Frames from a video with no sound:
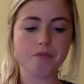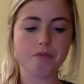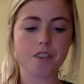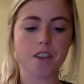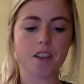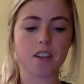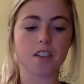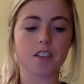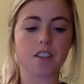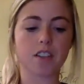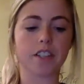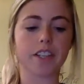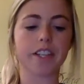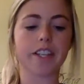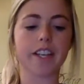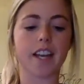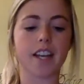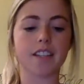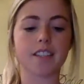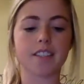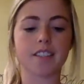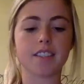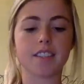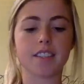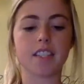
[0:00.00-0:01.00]
Claire
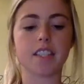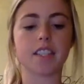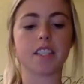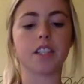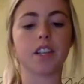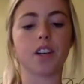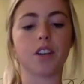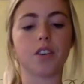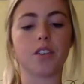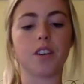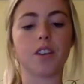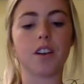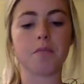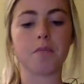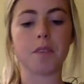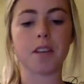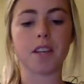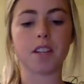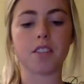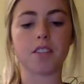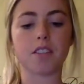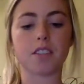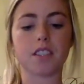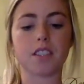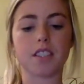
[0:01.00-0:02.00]
Guest, CEO of
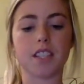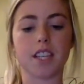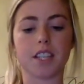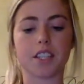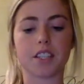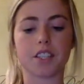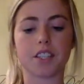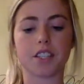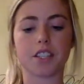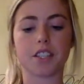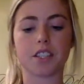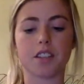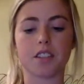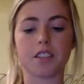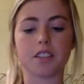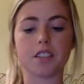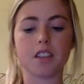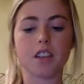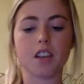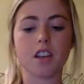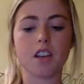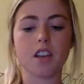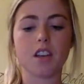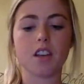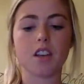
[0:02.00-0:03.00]
Medical Detection Dogs,
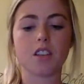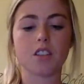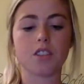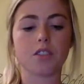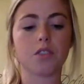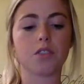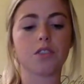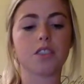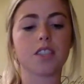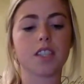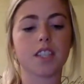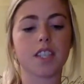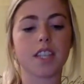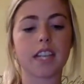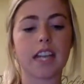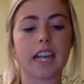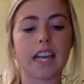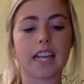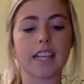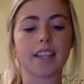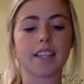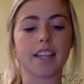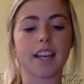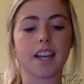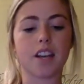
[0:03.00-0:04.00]
told
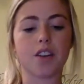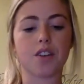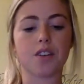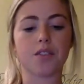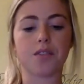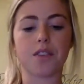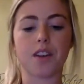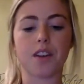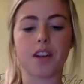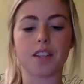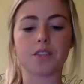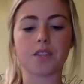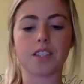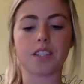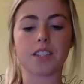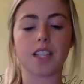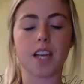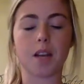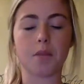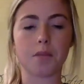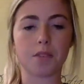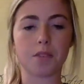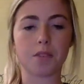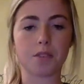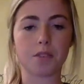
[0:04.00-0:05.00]
CNN that her fox red
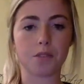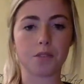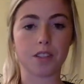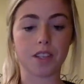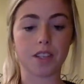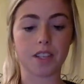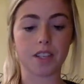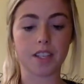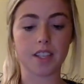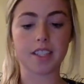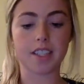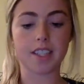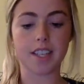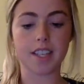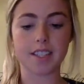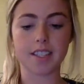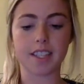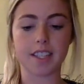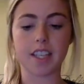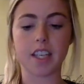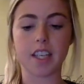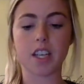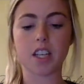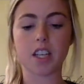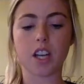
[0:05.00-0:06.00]
Labrador,
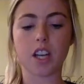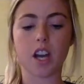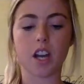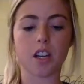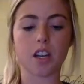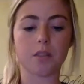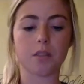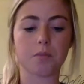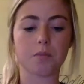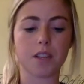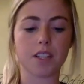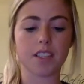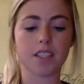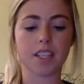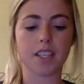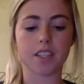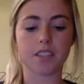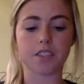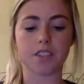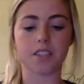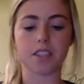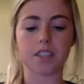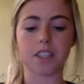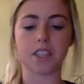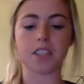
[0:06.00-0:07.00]
Daisy, caught her breast
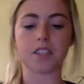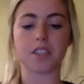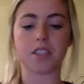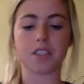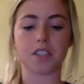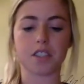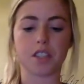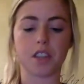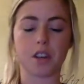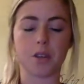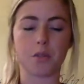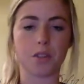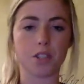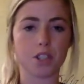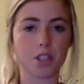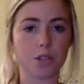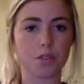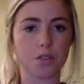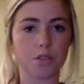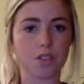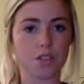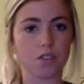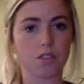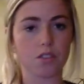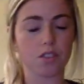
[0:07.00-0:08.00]
cancer 6 years ago when she
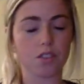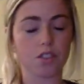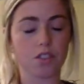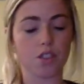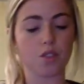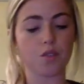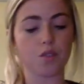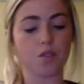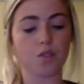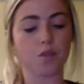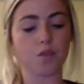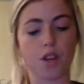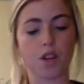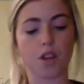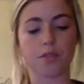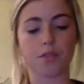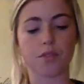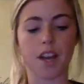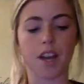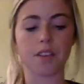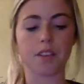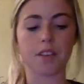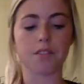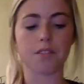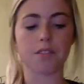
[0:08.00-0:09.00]
was just 45.